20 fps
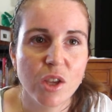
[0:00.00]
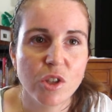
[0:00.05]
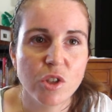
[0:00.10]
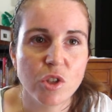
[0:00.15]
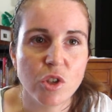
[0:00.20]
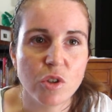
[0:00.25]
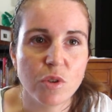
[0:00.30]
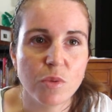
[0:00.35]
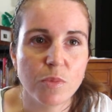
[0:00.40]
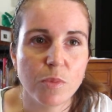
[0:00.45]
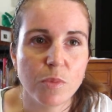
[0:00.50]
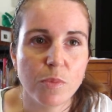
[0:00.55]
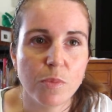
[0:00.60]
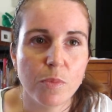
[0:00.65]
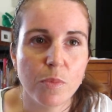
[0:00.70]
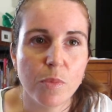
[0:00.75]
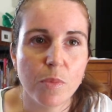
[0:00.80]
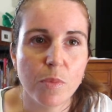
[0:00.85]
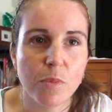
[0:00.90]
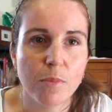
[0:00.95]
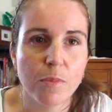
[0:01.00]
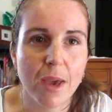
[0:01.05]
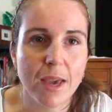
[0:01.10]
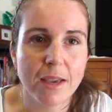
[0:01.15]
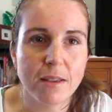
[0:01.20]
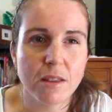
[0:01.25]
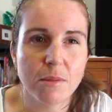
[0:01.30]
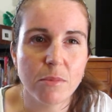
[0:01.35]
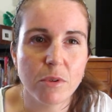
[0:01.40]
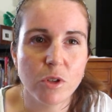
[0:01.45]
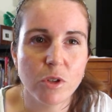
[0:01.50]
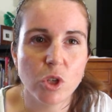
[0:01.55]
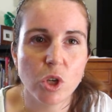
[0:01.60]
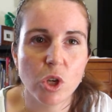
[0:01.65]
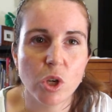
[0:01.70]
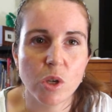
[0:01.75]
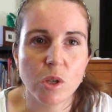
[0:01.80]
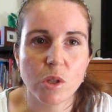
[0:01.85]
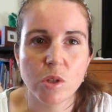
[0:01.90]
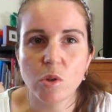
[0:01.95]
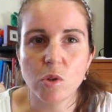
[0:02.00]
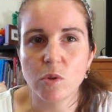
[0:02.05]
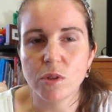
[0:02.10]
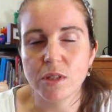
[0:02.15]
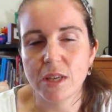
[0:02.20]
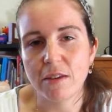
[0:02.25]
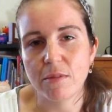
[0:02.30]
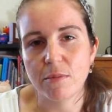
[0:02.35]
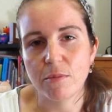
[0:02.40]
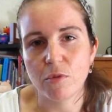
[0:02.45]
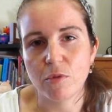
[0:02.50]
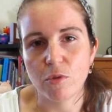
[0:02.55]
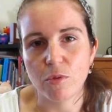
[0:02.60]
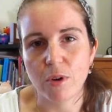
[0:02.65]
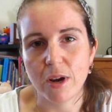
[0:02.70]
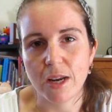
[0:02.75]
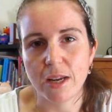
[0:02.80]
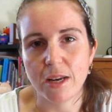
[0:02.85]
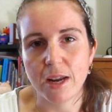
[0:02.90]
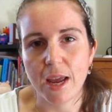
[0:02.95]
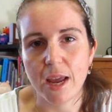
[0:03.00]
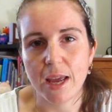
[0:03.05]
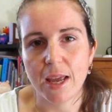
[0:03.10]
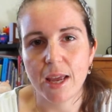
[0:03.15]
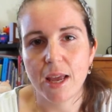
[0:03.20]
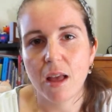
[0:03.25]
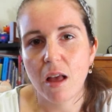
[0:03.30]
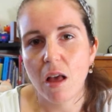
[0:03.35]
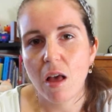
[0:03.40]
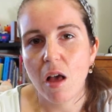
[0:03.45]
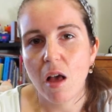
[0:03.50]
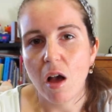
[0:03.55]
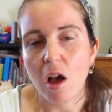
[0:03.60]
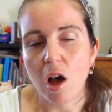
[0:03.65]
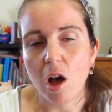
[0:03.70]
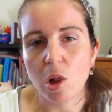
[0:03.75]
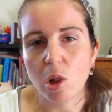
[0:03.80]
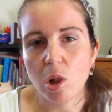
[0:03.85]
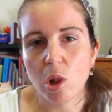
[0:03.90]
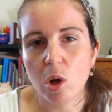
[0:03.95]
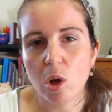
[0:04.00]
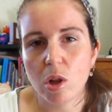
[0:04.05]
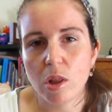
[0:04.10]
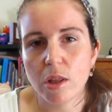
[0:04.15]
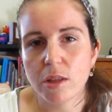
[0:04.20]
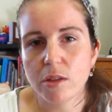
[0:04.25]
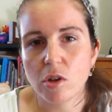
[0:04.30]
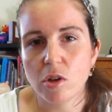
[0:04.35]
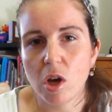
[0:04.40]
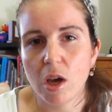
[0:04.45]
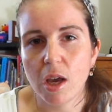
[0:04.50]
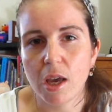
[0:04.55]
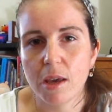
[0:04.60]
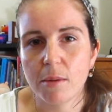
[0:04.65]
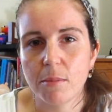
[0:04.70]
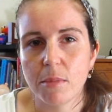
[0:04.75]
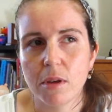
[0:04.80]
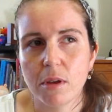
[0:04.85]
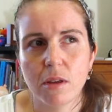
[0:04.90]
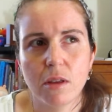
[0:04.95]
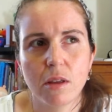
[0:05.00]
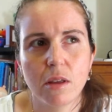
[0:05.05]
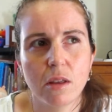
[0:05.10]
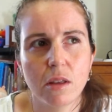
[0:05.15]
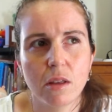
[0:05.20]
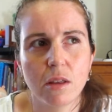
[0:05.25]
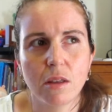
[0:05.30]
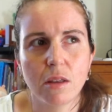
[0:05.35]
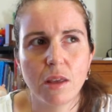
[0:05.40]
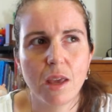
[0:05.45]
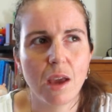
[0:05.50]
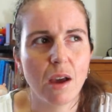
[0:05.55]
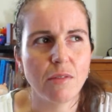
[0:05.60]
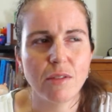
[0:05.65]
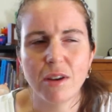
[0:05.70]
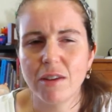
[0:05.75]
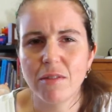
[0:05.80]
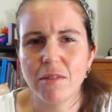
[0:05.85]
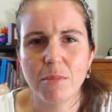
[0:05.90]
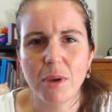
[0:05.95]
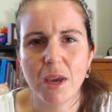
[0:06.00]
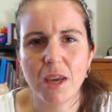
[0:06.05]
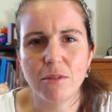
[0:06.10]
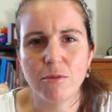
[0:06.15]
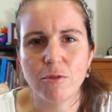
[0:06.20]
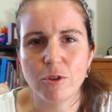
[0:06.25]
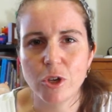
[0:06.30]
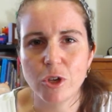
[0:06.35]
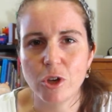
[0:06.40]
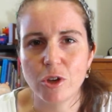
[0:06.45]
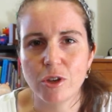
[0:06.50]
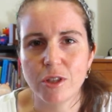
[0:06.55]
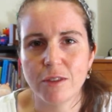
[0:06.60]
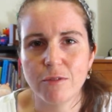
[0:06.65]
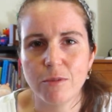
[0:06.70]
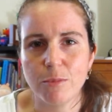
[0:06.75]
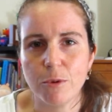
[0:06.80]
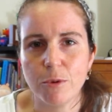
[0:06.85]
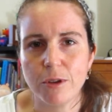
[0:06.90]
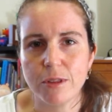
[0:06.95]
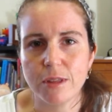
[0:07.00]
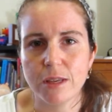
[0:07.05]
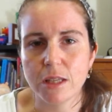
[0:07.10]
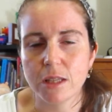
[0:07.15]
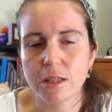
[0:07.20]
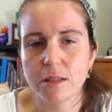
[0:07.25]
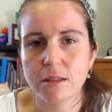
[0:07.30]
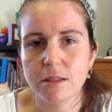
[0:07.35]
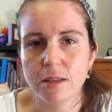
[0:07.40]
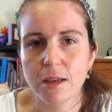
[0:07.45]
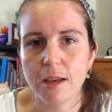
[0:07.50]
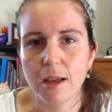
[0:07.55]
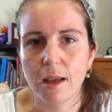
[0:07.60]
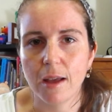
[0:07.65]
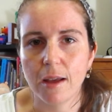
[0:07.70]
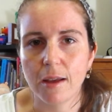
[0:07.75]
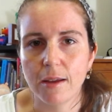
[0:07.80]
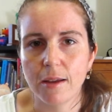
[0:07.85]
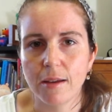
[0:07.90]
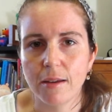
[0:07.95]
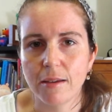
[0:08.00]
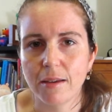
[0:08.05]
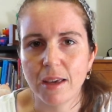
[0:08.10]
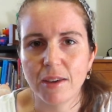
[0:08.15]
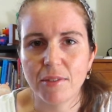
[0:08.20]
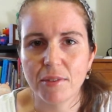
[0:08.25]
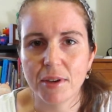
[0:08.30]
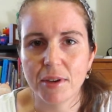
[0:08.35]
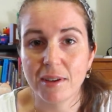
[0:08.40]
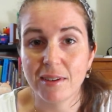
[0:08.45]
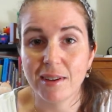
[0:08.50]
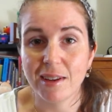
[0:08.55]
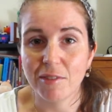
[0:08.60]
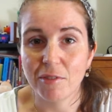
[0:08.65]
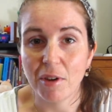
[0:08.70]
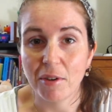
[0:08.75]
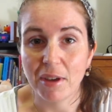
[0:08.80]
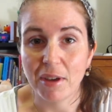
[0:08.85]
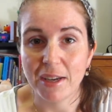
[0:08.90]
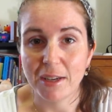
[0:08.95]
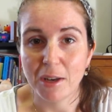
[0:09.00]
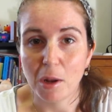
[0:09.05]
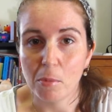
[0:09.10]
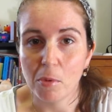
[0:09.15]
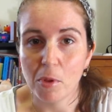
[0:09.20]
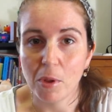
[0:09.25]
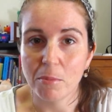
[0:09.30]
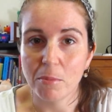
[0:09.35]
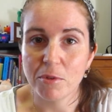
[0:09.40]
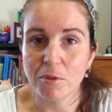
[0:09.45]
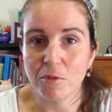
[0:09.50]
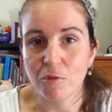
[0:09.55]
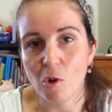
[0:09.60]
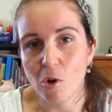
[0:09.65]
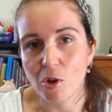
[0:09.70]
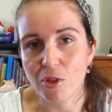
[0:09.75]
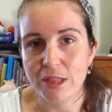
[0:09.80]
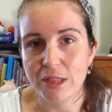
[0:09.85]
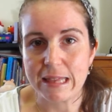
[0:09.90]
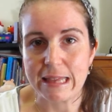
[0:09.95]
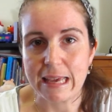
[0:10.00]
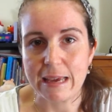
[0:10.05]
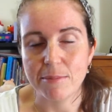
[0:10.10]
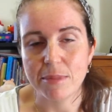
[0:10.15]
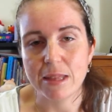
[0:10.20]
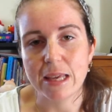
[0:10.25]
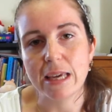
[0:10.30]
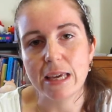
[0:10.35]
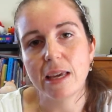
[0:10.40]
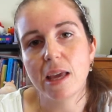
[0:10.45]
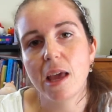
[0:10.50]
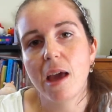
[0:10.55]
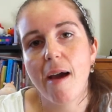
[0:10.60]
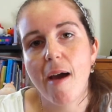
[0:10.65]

Do you make some returns or save them for a rainy day? A lot of the time, yeah, I've never made returns for presents. Even if I've had double ups, I've gotten the same thing.